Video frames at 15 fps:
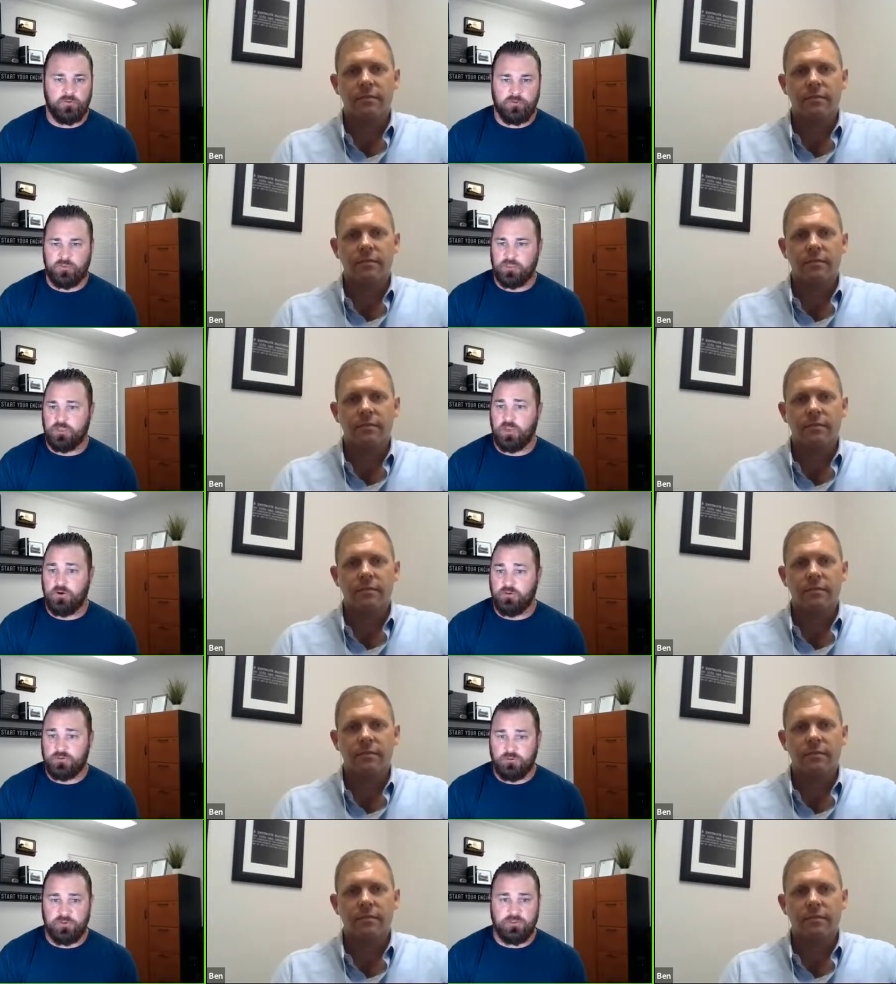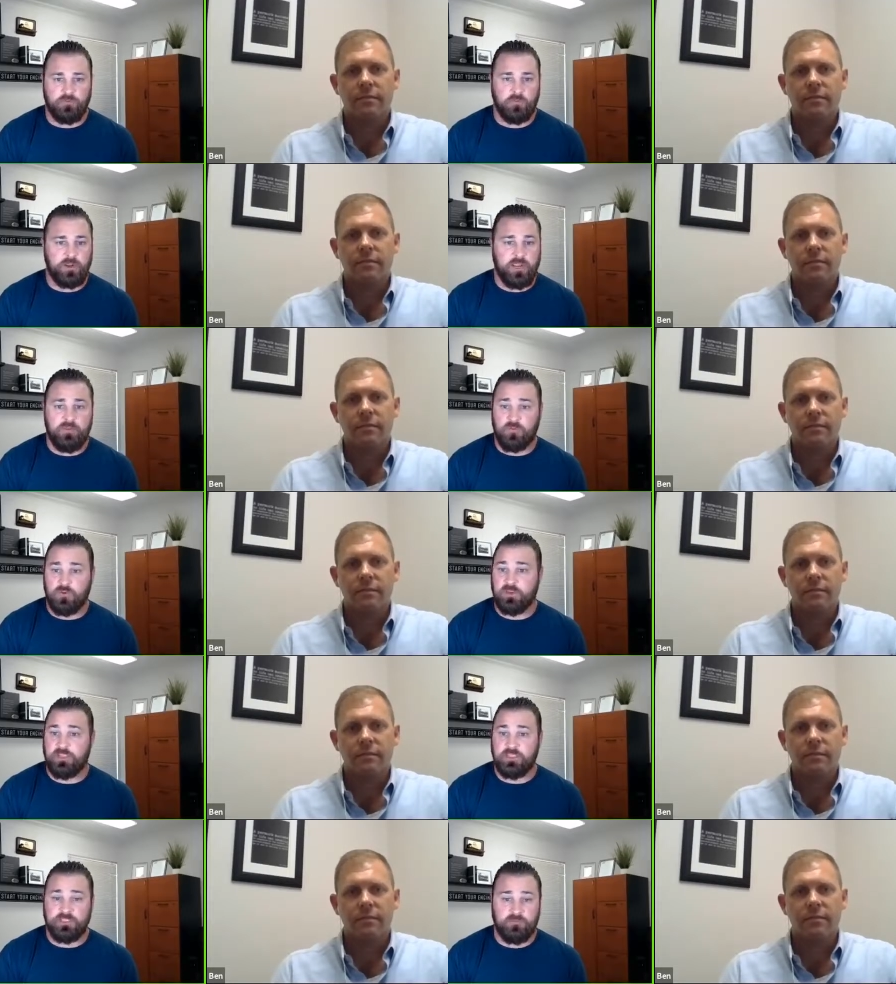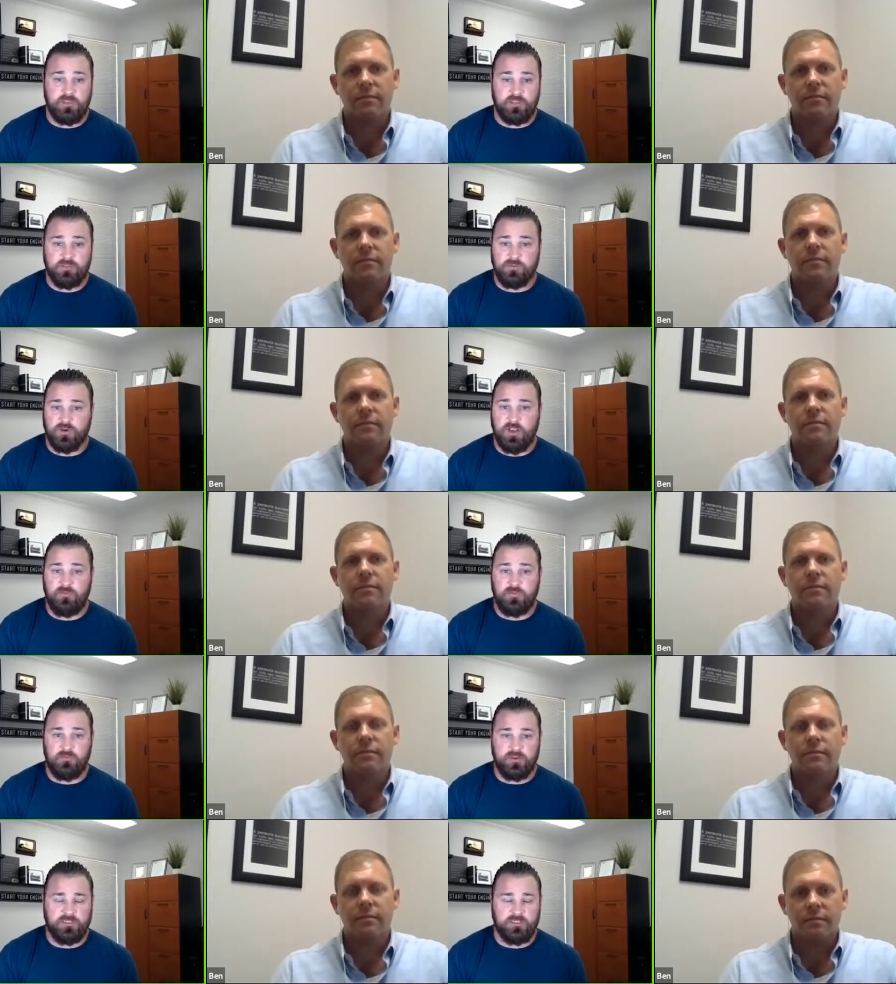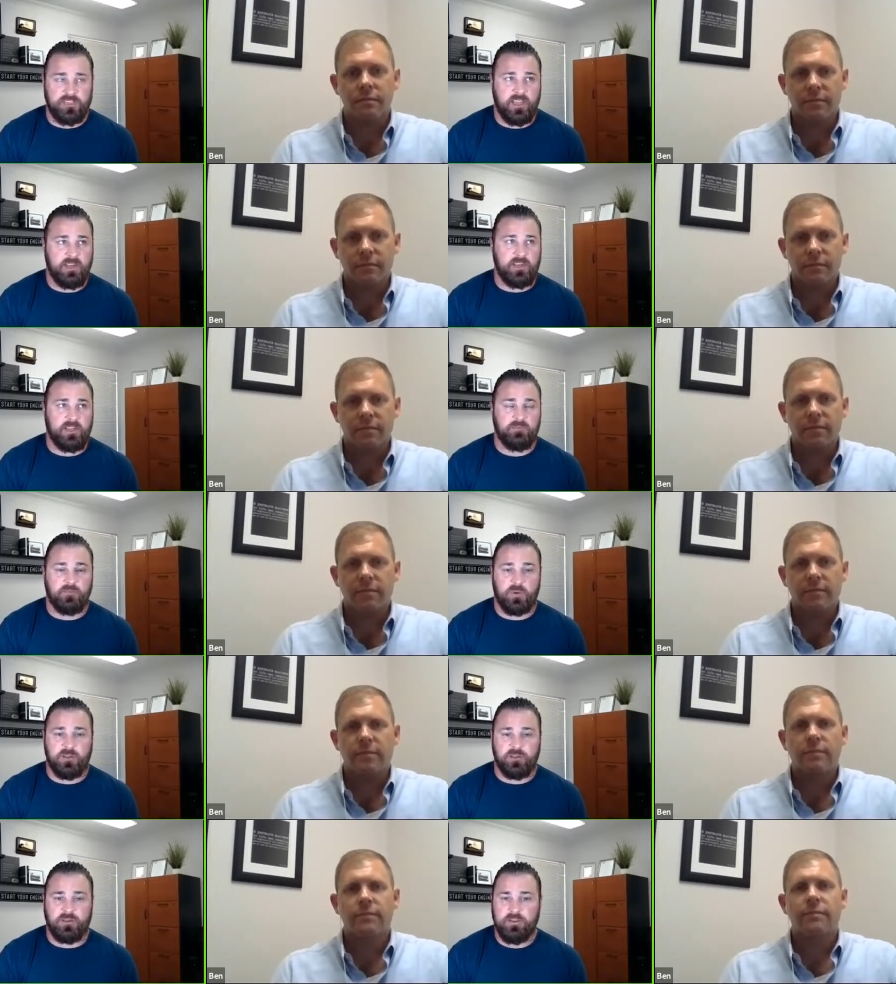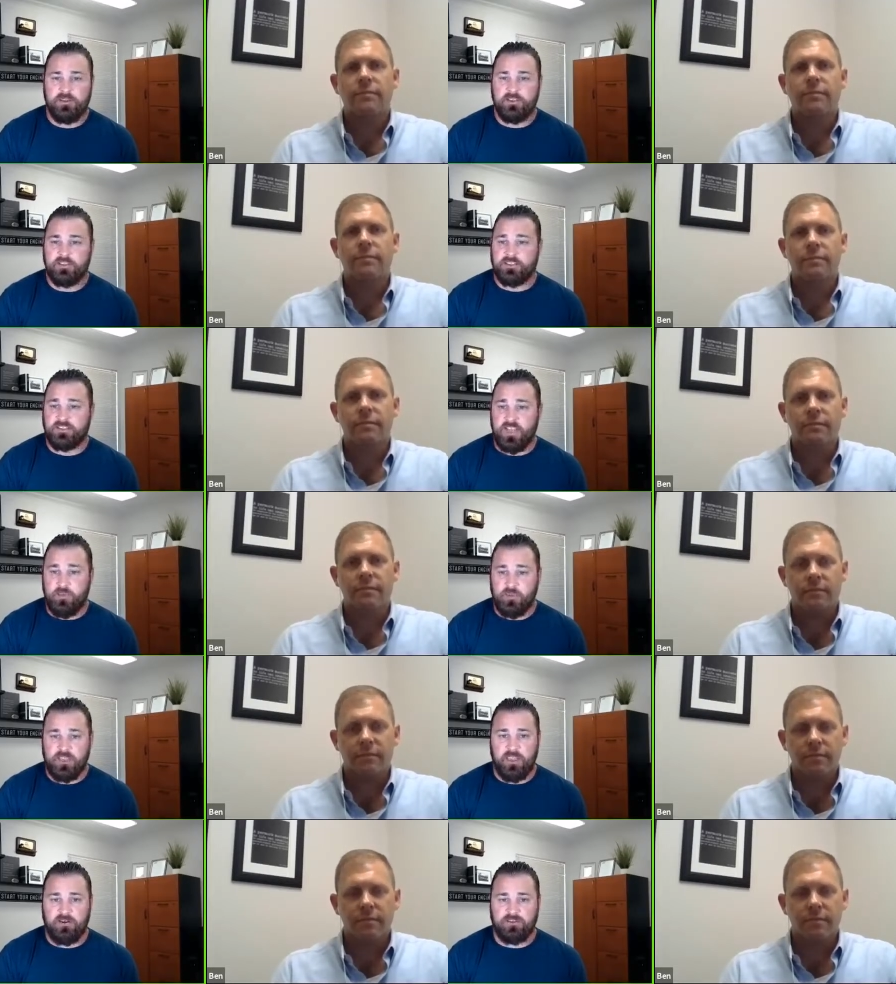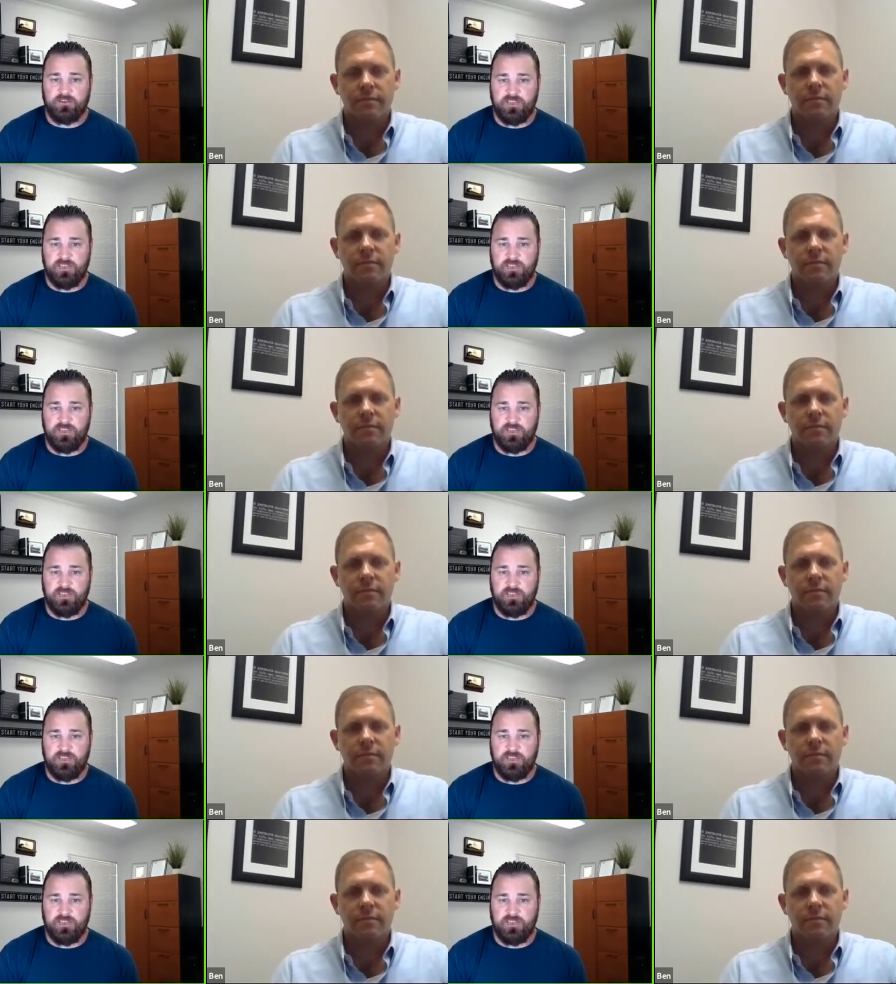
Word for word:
Speaker 1: with a coach, with whatever it is, a mentor, however you design it, but stepping out of,